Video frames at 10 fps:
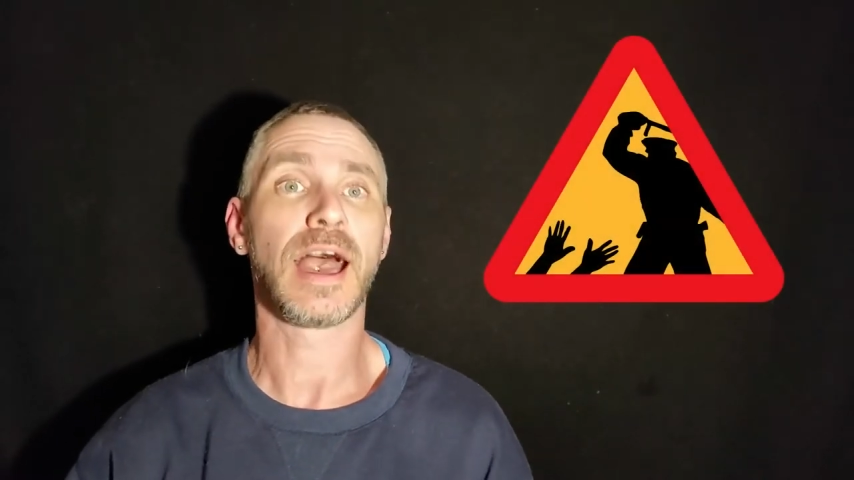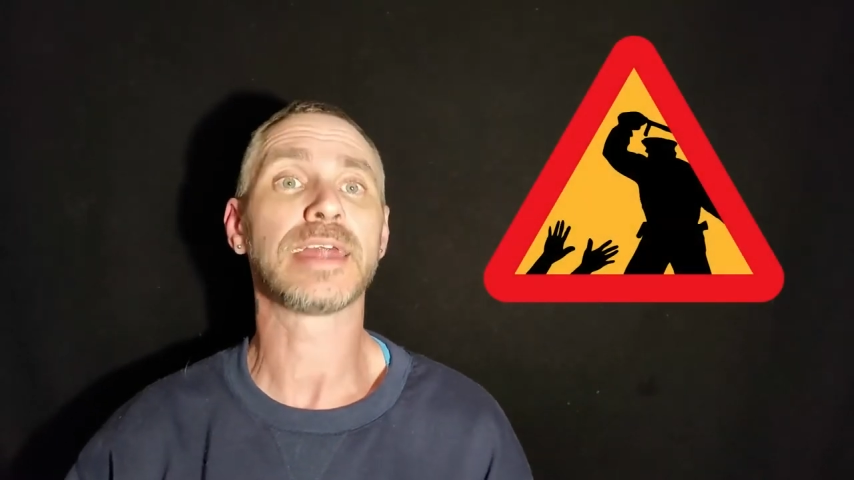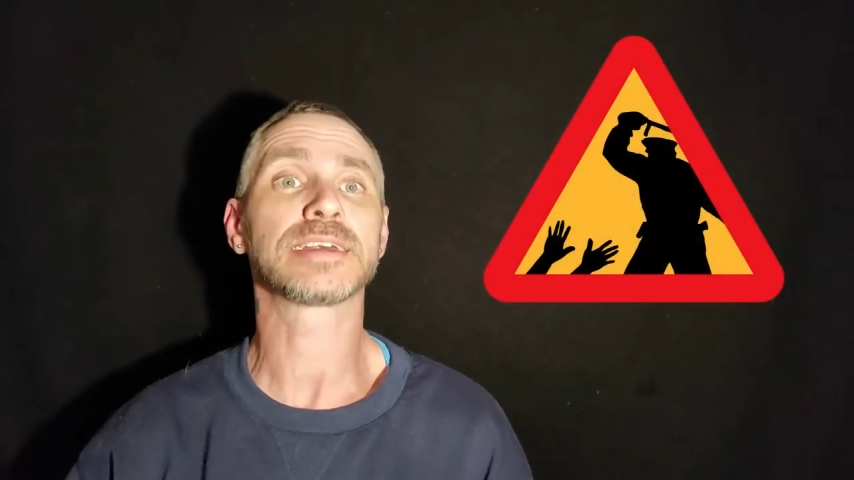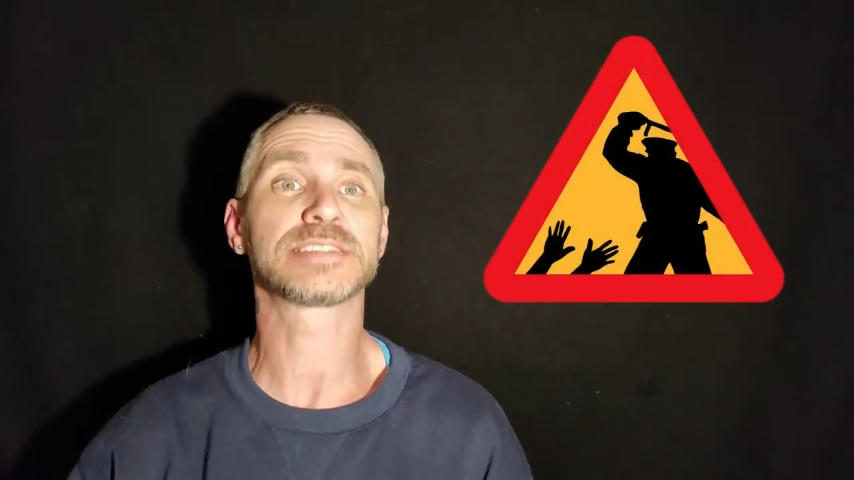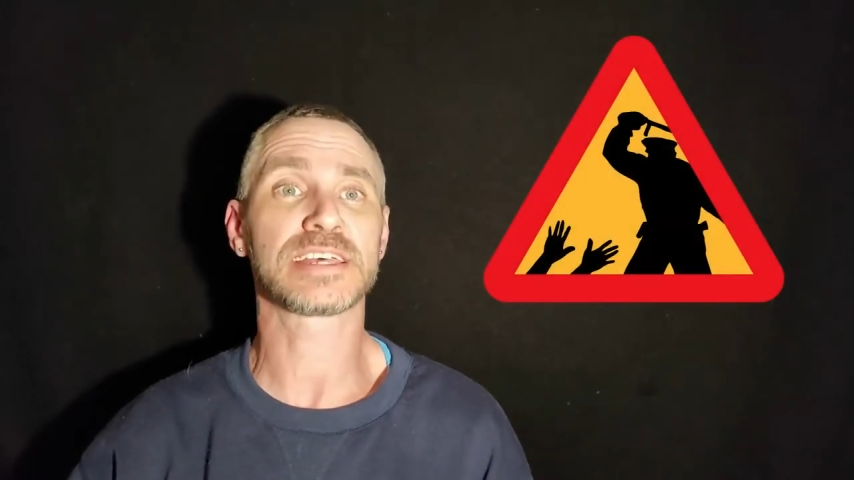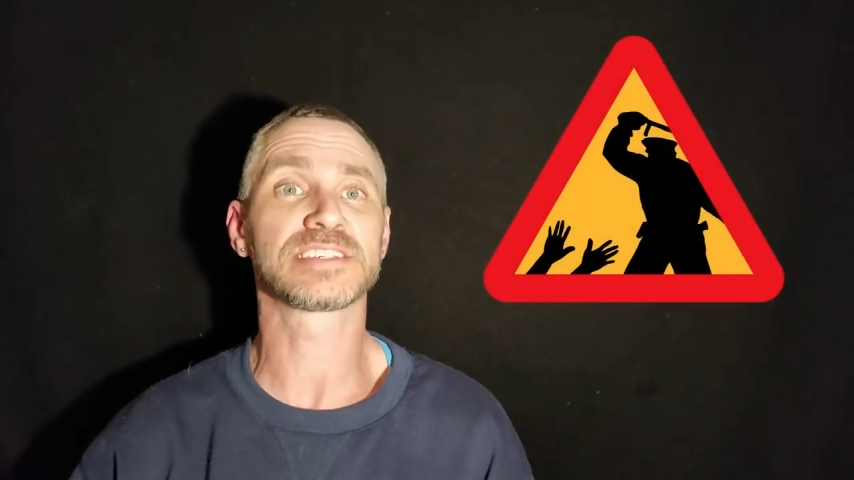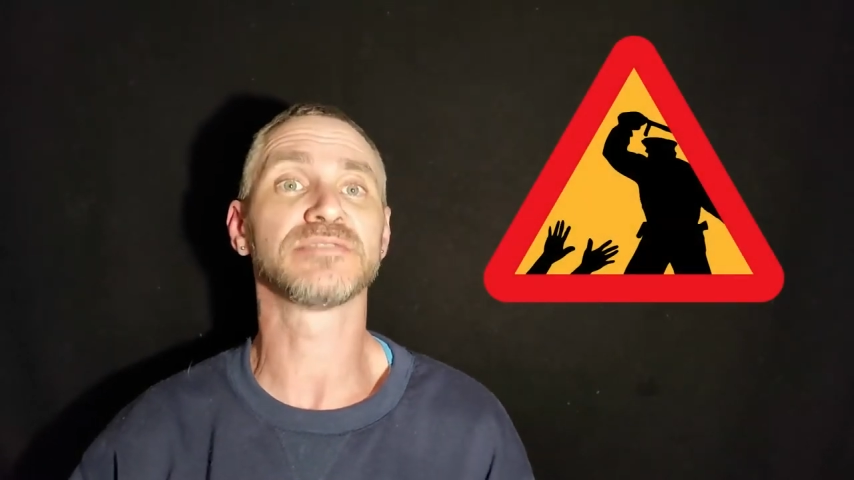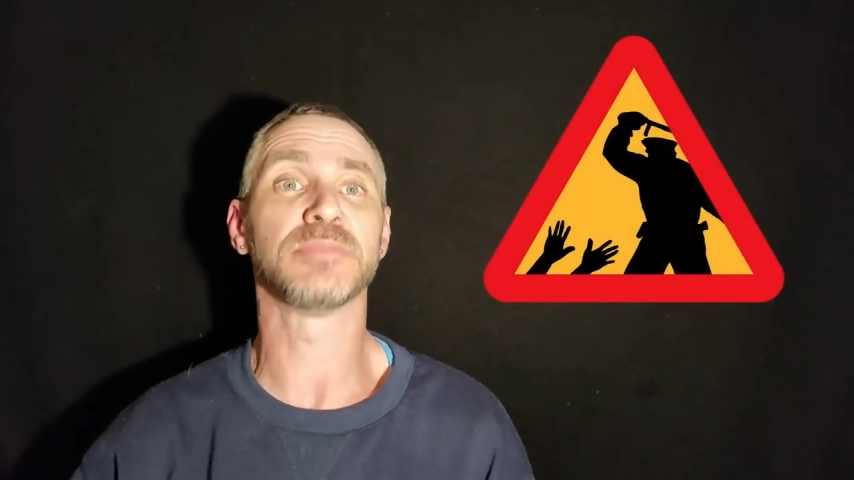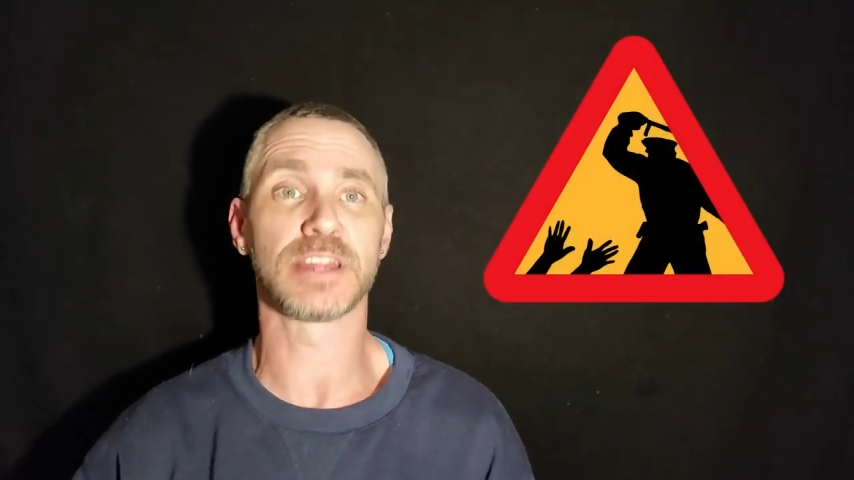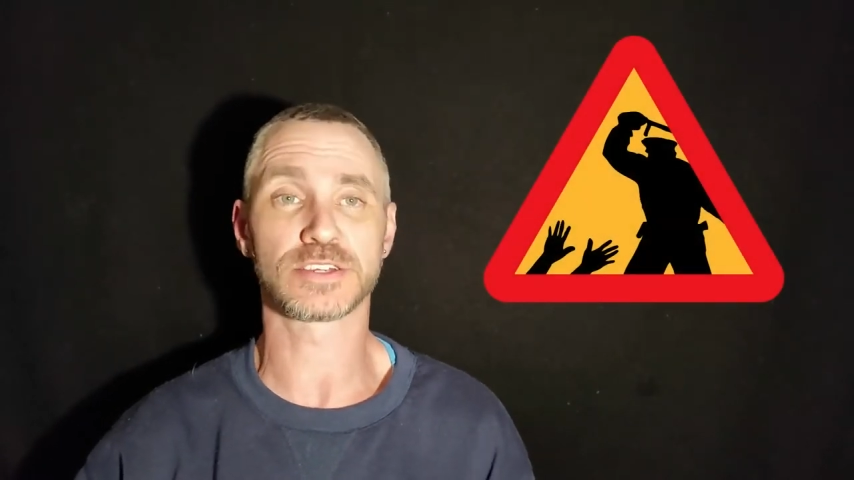and
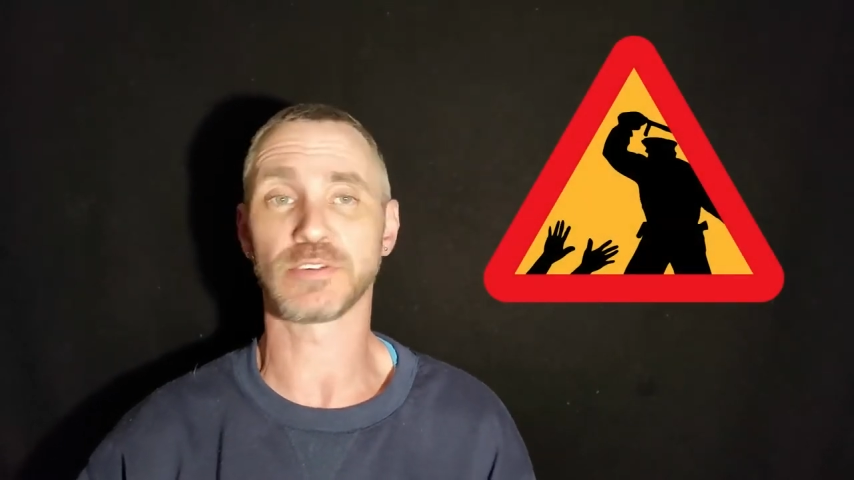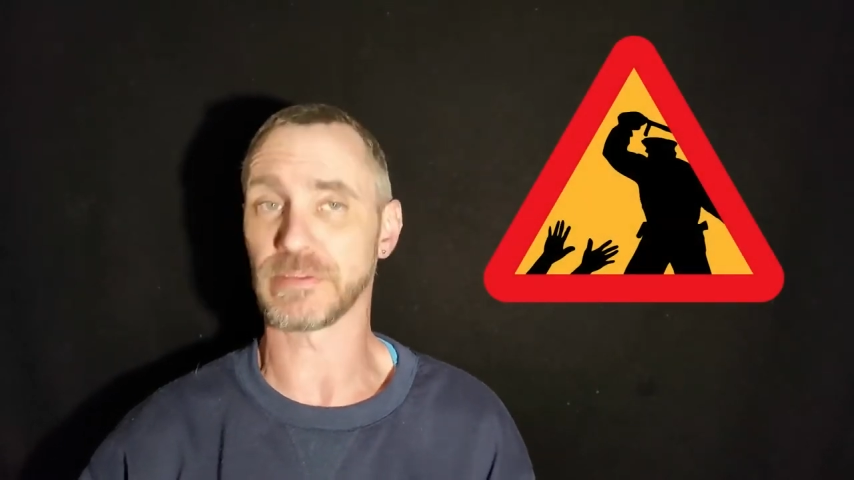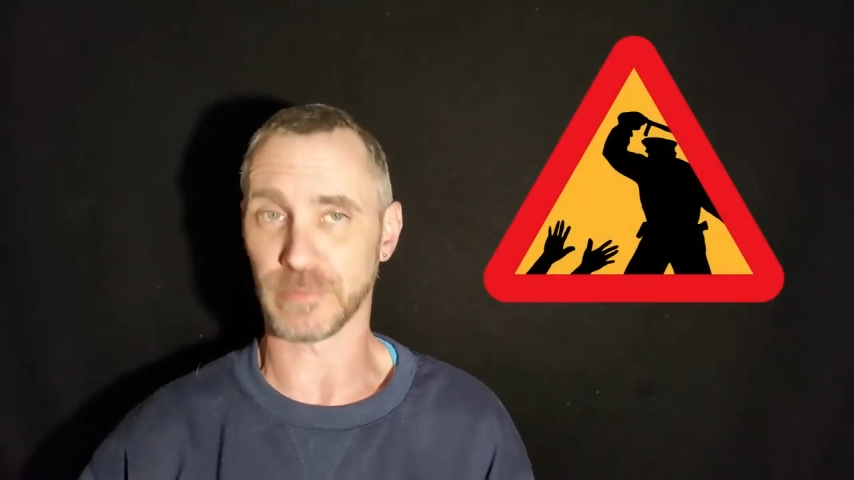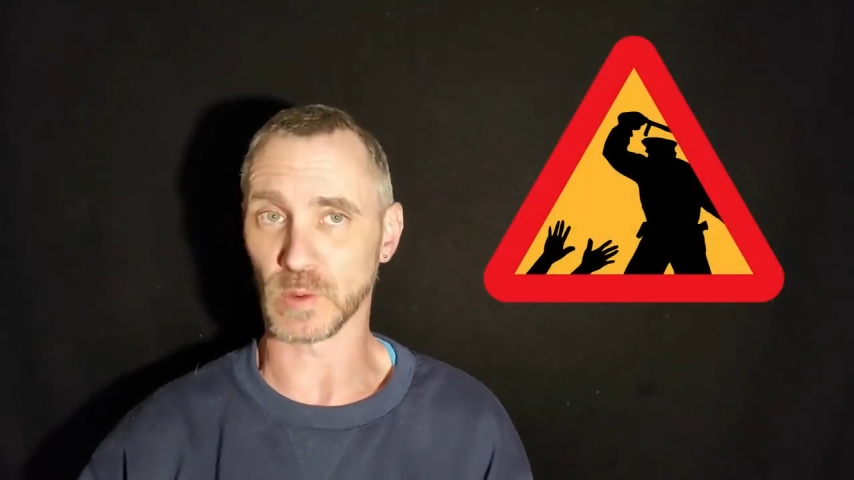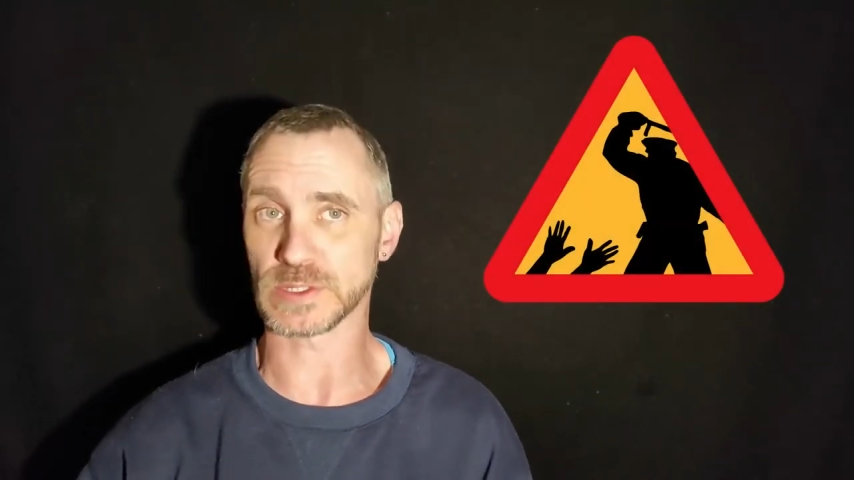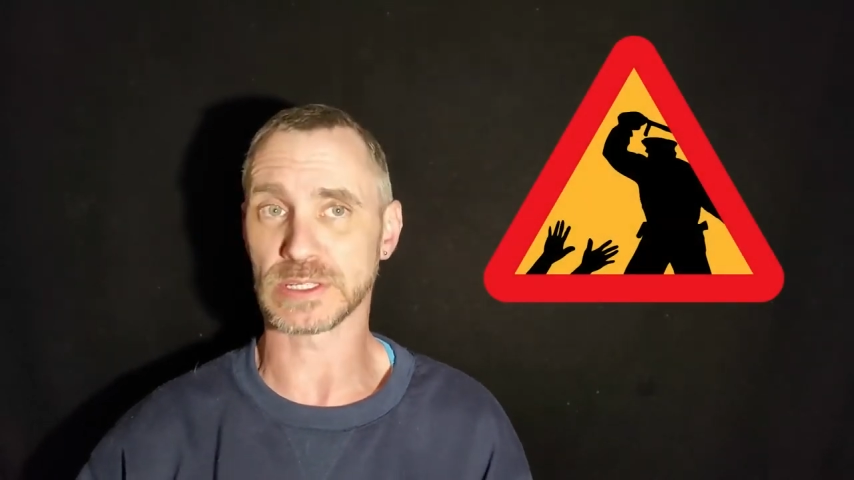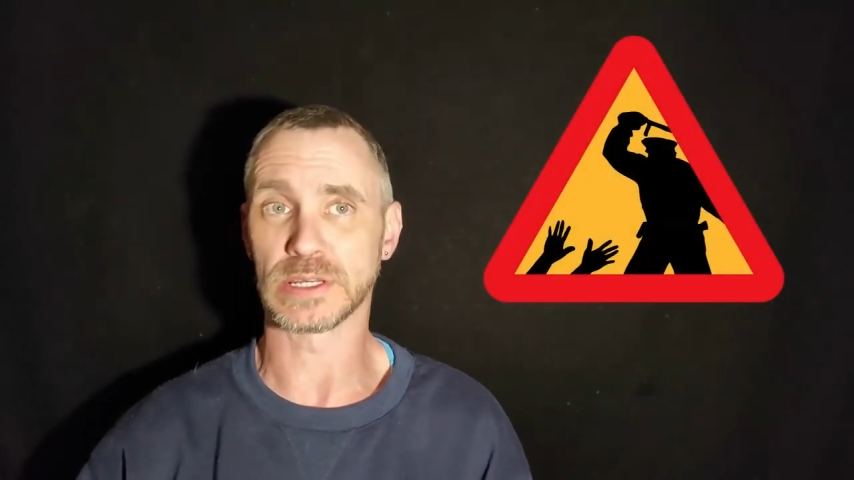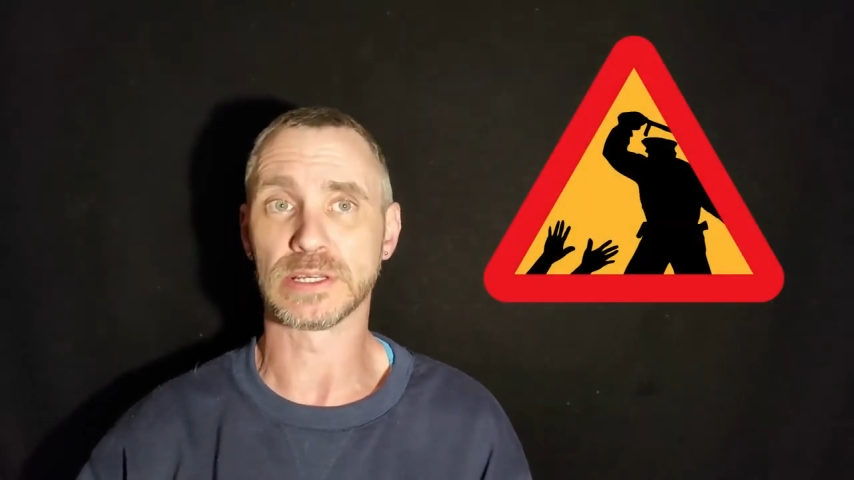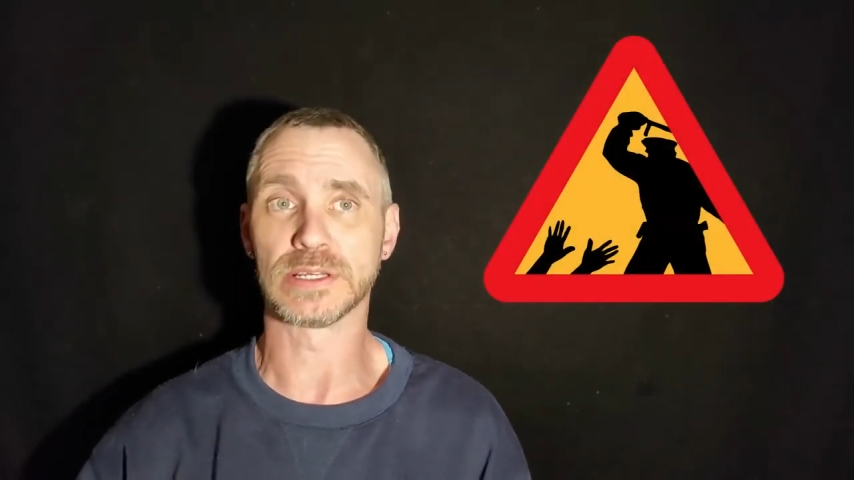excessive military force.